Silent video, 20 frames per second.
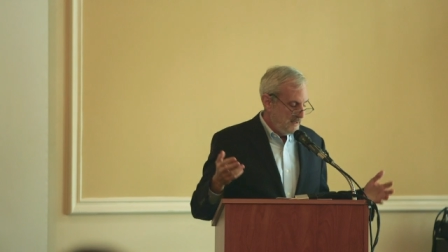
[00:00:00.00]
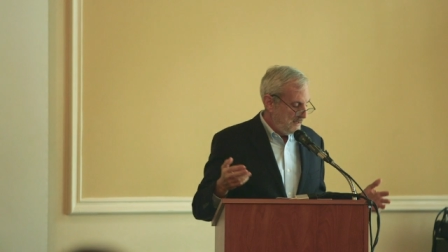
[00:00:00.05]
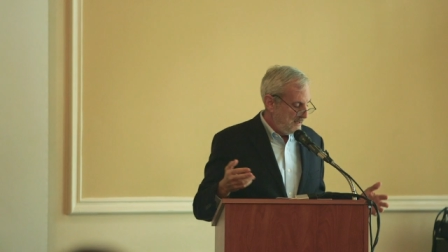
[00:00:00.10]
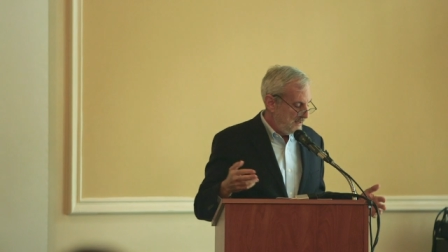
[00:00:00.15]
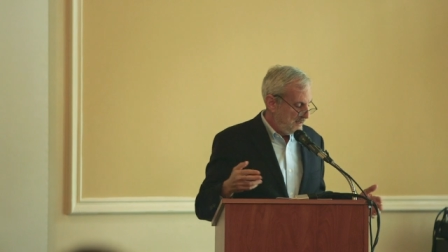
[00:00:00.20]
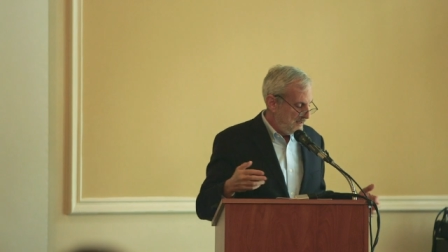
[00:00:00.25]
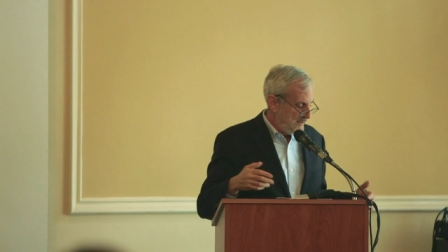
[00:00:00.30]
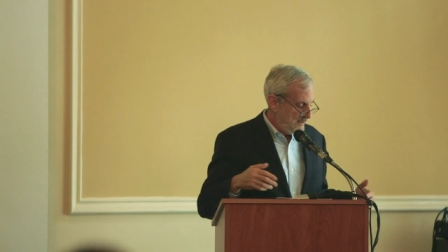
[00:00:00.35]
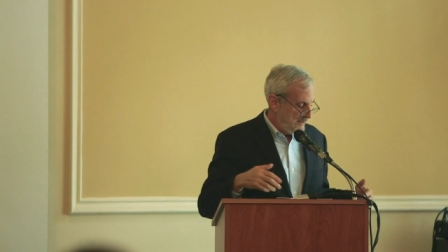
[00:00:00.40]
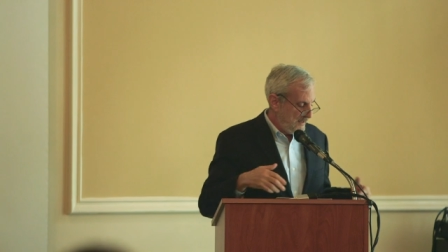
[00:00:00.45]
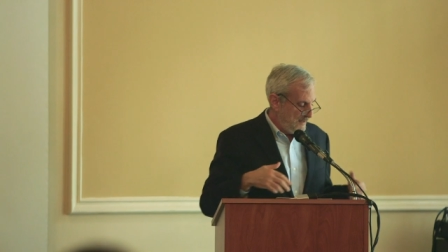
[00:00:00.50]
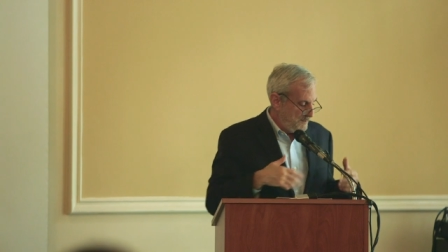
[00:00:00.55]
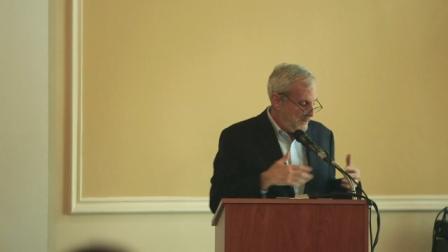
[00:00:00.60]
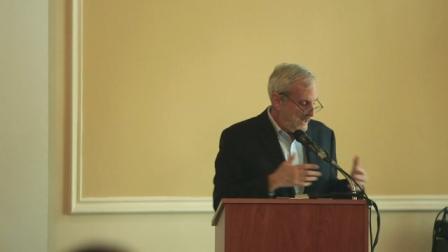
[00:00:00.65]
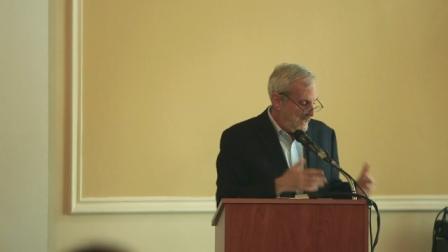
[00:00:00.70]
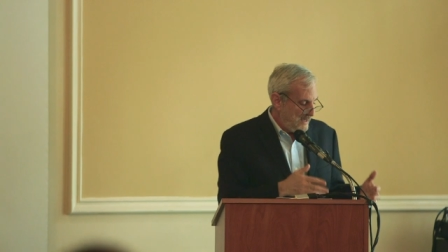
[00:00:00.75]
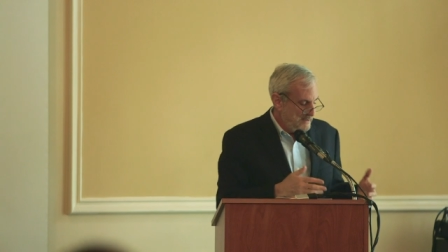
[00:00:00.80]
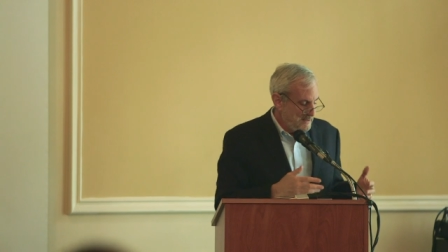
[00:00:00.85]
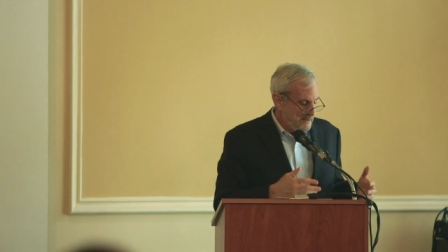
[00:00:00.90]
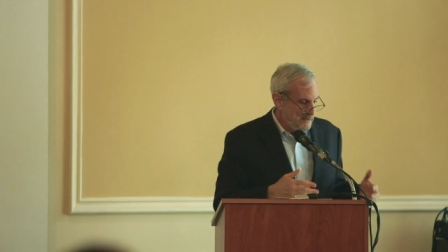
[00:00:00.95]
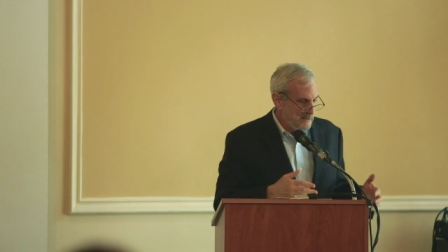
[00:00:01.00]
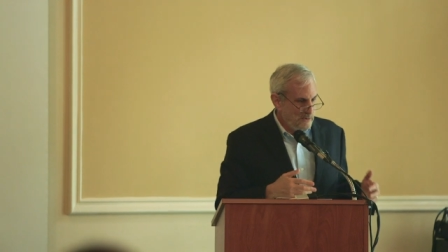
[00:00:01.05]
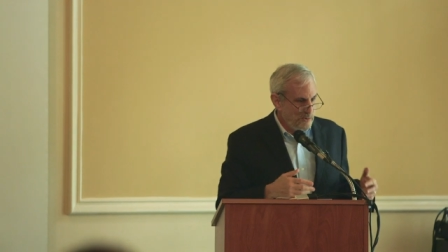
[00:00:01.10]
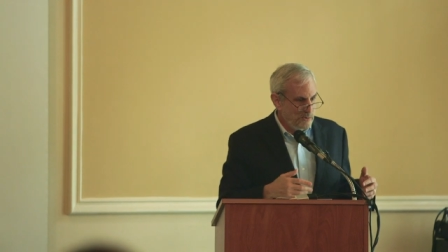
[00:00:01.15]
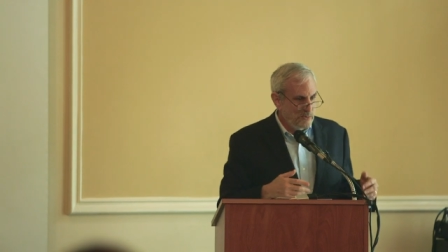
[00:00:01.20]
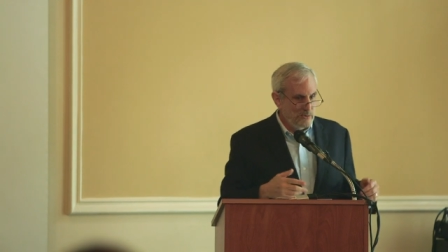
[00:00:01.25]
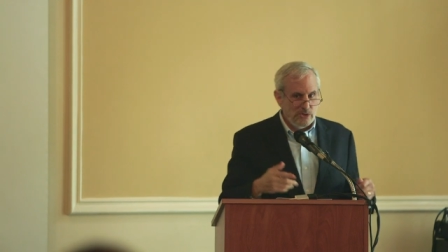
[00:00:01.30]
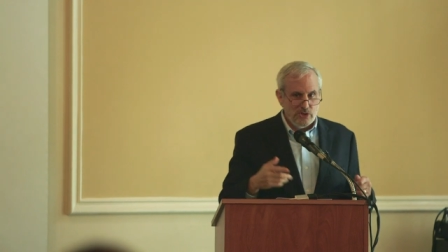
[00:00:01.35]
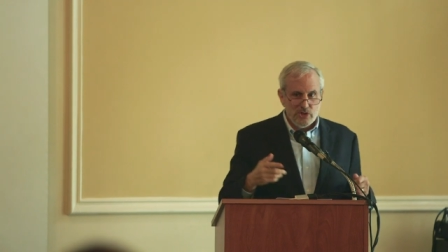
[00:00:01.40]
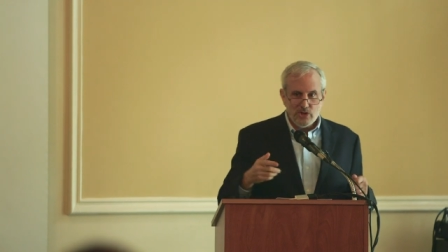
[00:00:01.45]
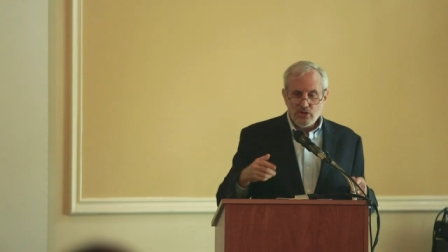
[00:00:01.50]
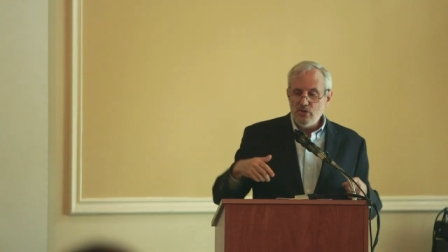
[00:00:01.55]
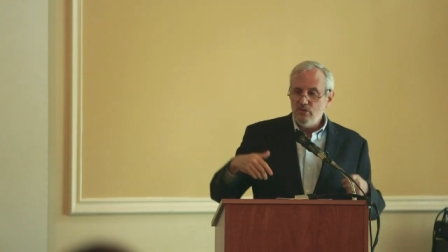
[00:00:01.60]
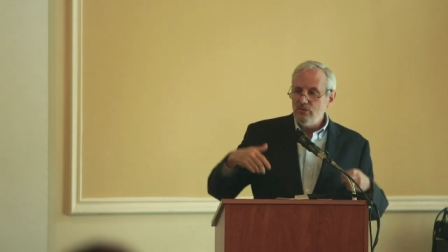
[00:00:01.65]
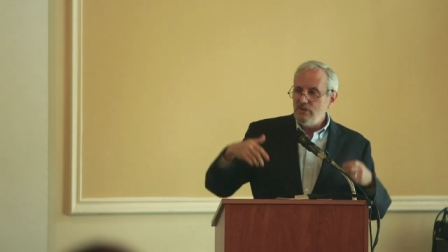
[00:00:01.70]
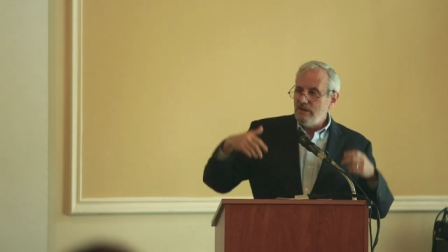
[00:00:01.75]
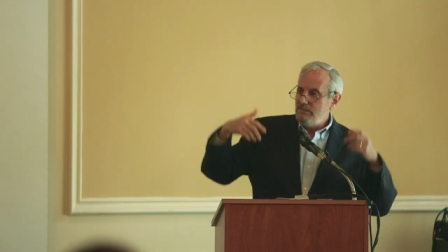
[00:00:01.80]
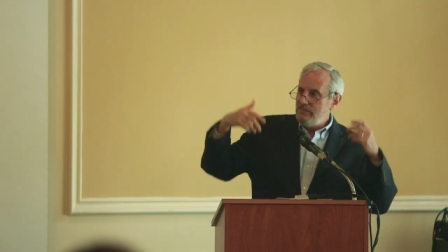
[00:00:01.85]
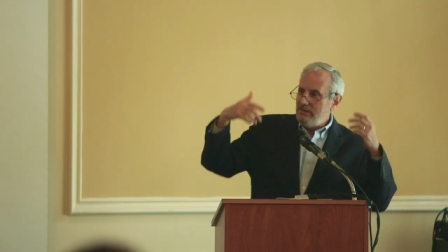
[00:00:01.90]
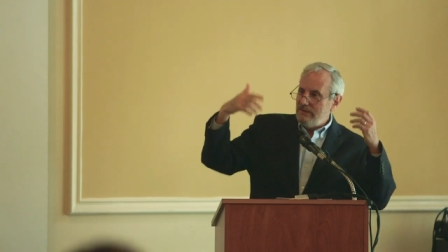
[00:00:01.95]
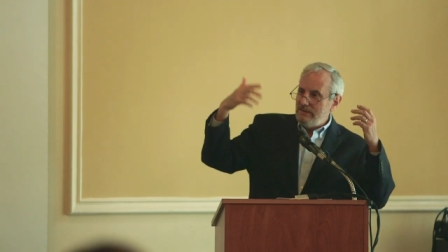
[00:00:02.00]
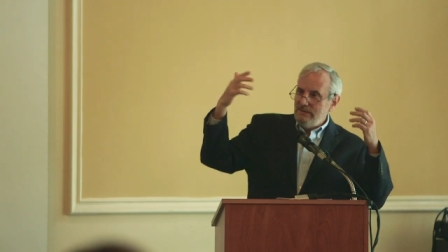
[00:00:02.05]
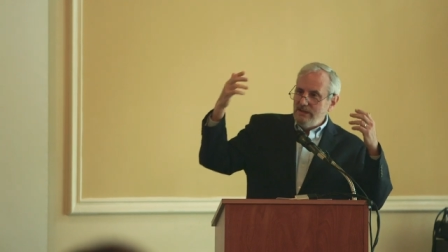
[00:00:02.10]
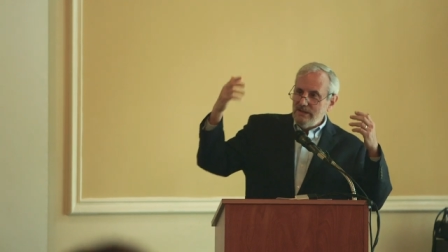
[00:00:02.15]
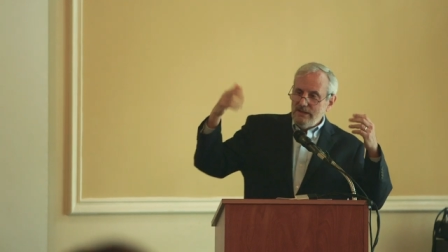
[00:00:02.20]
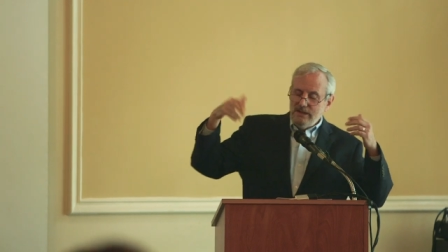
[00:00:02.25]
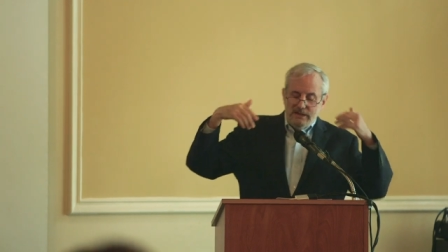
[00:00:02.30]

Uh, a peasant who is shown up, in,